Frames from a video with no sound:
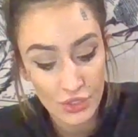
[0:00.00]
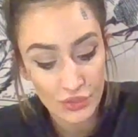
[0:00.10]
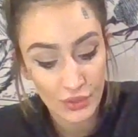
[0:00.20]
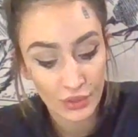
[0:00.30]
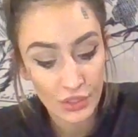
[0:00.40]

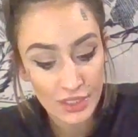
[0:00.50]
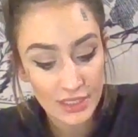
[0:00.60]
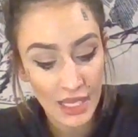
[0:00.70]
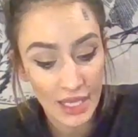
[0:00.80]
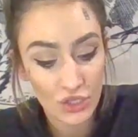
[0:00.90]
So it looks
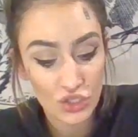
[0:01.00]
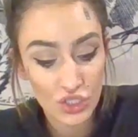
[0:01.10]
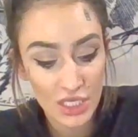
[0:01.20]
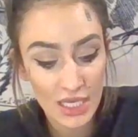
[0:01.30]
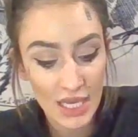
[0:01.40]
like
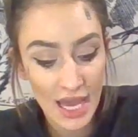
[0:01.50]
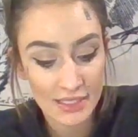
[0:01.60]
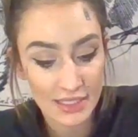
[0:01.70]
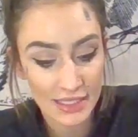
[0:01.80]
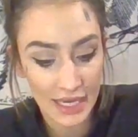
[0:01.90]
she has
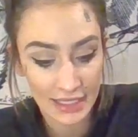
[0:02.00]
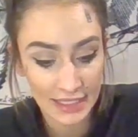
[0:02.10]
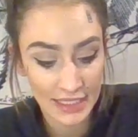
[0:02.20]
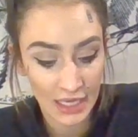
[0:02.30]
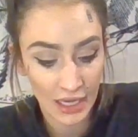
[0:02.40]
this
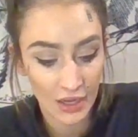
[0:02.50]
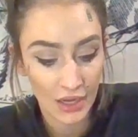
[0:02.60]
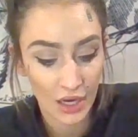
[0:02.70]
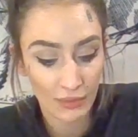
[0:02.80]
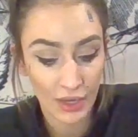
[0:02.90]
idea
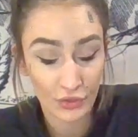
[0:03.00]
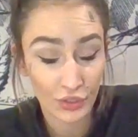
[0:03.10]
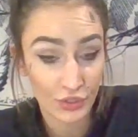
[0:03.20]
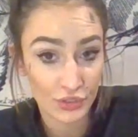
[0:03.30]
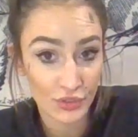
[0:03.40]
around
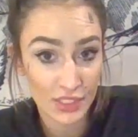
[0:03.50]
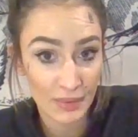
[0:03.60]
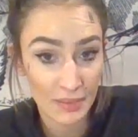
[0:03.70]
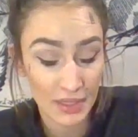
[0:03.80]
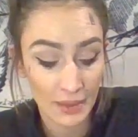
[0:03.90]
her. So this
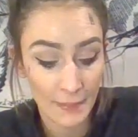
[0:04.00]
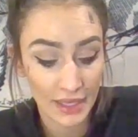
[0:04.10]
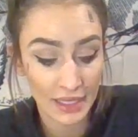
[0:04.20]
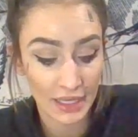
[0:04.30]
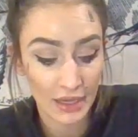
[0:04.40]
might be a
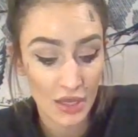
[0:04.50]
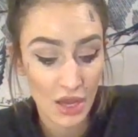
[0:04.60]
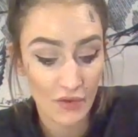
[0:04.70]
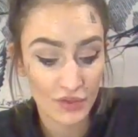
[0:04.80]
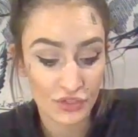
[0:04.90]
beginning
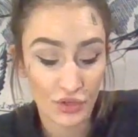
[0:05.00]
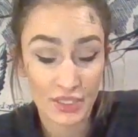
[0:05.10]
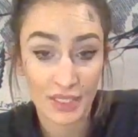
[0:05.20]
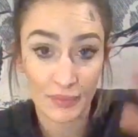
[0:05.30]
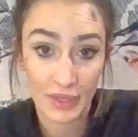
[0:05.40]
of a start of
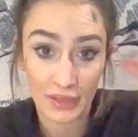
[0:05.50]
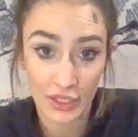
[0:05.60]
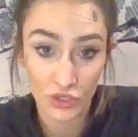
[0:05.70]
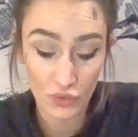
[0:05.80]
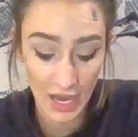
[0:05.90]
something
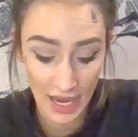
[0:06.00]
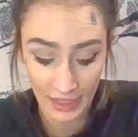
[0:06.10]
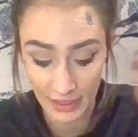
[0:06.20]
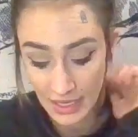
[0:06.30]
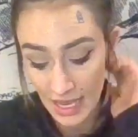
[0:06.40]
that you had,
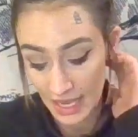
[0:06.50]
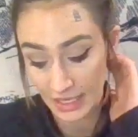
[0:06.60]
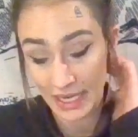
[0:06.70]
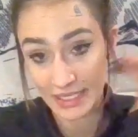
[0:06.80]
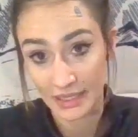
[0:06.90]
an
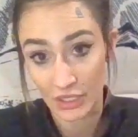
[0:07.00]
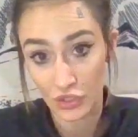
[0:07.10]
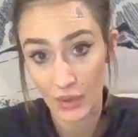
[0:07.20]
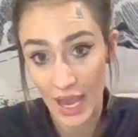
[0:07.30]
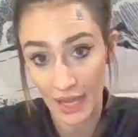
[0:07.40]
idea that
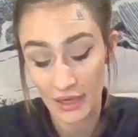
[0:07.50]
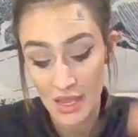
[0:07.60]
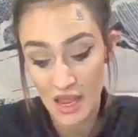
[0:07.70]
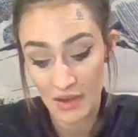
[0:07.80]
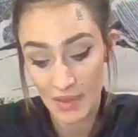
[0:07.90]
you had.
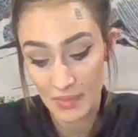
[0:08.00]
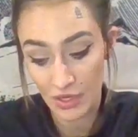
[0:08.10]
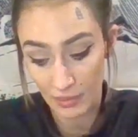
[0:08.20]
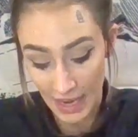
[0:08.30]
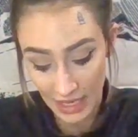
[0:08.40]
And maybe
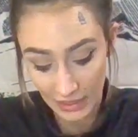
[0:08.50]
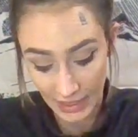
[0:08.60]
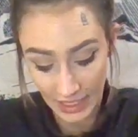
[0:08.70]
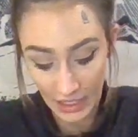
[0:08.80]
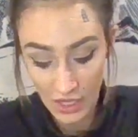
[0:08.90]
you're
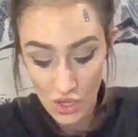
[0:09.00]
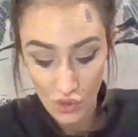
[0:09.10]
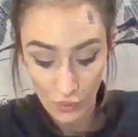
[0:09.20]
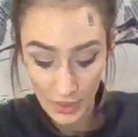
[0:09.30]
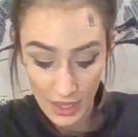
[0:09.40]
battling
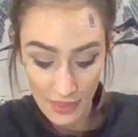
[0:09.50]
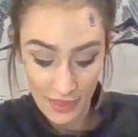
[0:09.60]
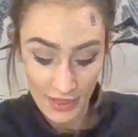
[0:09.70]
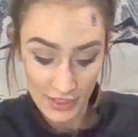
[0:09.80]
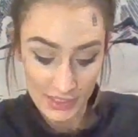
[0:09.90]
with
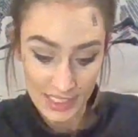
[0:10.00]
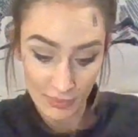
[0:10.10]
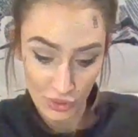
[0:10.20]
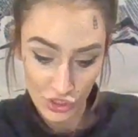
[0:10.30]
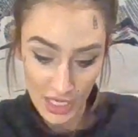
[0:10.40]
this
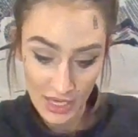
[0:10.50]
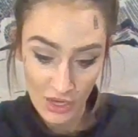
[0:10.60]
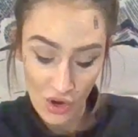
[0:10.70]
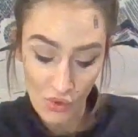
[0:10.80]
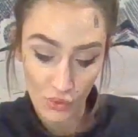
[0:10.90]
deeper
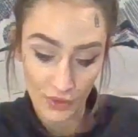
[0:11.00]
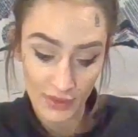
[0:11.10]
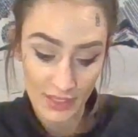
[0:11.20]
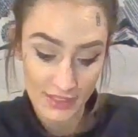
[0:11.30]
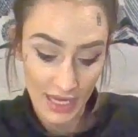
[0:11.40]
shadow or
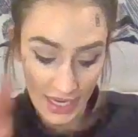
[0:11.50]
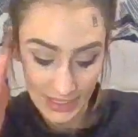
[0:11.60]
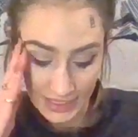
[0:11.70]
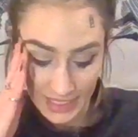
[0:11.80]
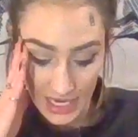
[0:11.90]
this
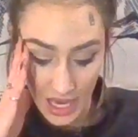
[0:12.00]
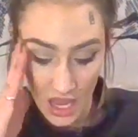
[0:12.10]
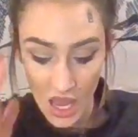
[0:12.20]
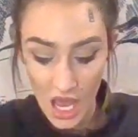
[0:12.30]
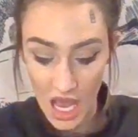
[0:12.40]
idea
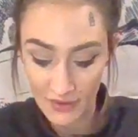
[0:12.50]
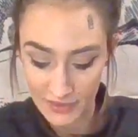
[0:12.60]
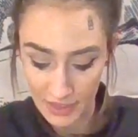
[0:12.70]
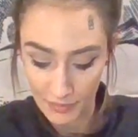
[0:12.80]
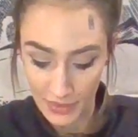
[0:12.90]
of
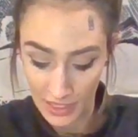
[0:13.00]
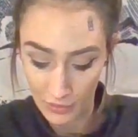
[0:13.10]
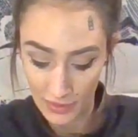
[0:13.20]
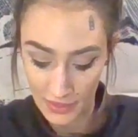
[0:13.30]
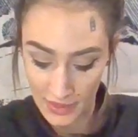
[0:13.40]
something
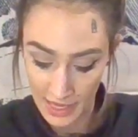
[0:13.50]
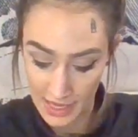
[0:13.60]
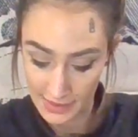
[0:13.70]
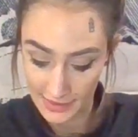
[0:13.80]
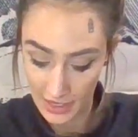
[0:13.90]
with
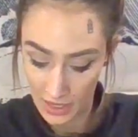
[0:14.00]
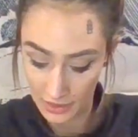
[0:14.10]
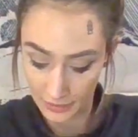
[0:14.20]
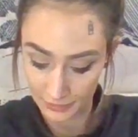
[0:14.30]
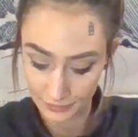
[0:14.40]
this
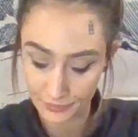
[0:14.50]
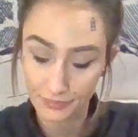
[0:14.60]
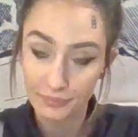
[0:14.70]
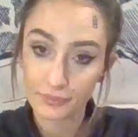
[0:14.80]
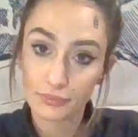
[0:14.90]
um,
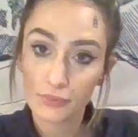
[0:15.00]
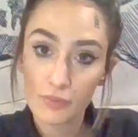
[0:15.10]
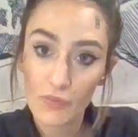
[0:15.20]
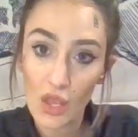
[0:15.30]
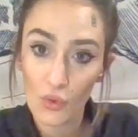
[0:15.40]

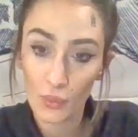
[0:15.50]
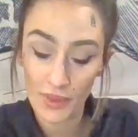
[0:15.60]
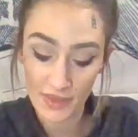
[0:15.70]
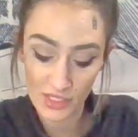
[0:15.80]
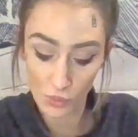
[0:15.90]

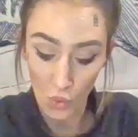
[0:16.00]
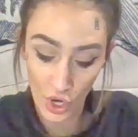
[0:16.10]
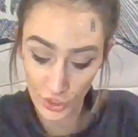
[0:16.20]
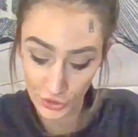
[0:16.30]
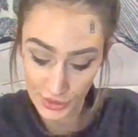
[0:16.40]
with this
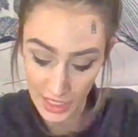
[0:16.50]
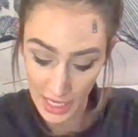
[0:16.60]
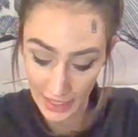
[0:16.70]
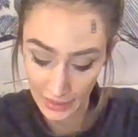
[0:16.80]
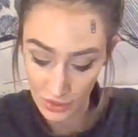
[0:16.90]
water
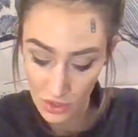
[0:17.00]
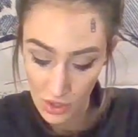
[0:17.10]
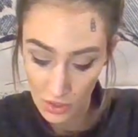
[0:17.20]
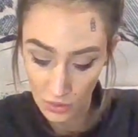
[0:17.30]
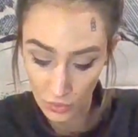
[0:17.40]
sign
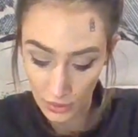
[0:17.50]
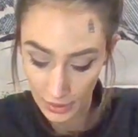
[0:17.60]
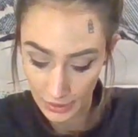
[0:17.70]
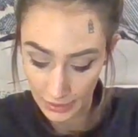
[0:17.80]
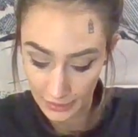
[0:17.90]

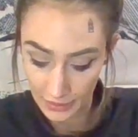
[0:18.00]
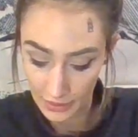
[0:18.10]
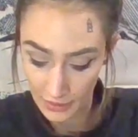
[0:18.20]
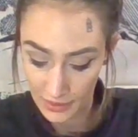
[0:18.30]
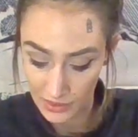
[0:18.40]
or
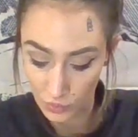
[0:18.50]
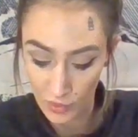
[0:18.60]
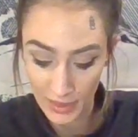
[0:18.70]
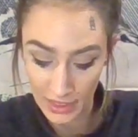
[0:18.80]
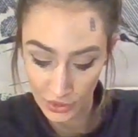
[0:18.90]
this
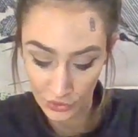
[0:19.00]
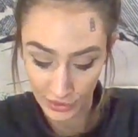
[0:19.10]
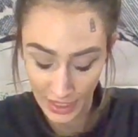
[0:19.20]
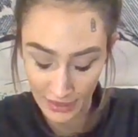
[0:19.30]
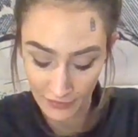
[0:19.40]
woman in your
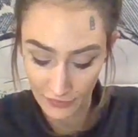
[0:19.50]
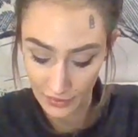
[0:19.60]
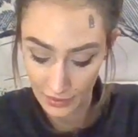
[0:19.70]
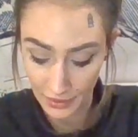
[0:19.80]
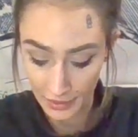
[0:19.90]
life.
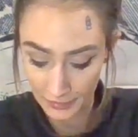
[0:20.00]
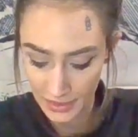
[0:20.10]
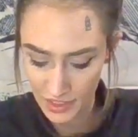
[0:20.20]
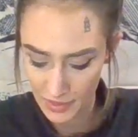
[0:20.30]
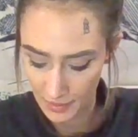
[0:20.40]
Um,
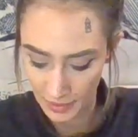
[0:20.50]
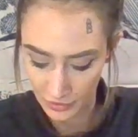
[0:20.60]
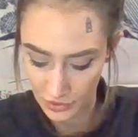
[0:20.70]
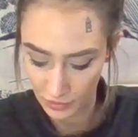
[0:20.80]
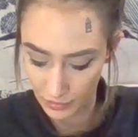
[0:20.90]
it could be a male
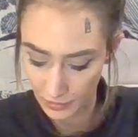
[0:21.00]
too.